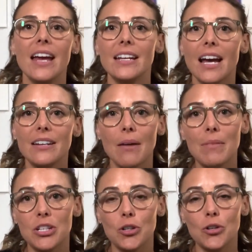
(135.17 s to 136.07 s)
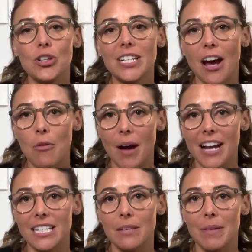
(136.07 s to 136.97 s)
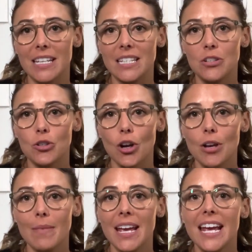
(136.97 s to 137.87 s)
Now, number two to help ITB syndrome